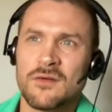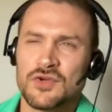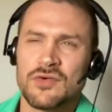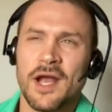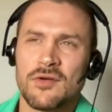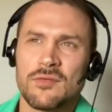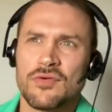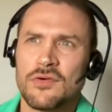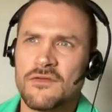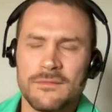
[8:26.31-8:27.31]
We're trying to
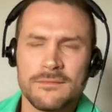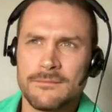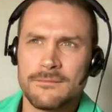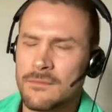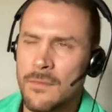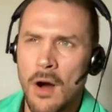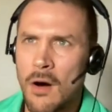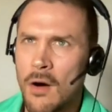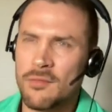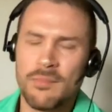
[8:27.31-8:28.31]
improve
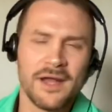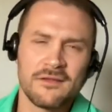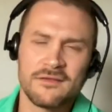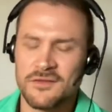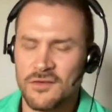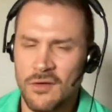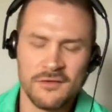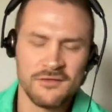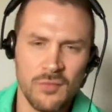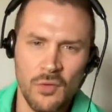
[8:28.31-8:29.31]
all dependencies
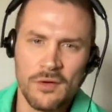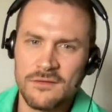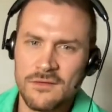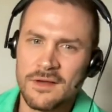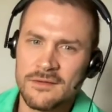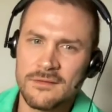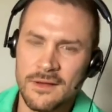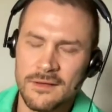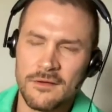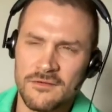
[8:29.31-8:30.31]
across the board. So he's
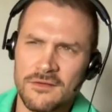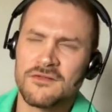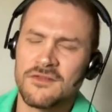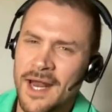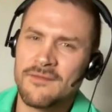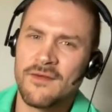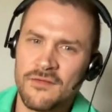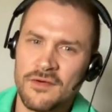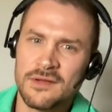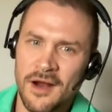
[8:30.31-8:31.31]
it, there's a, there's a lot of
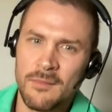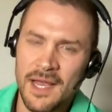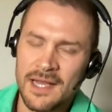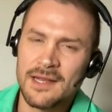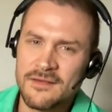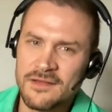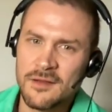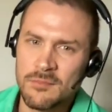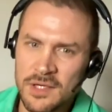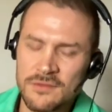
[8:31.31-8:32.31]
effort there in making it easy
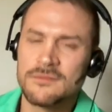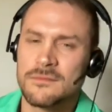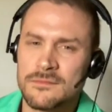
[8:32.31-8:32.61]
to build.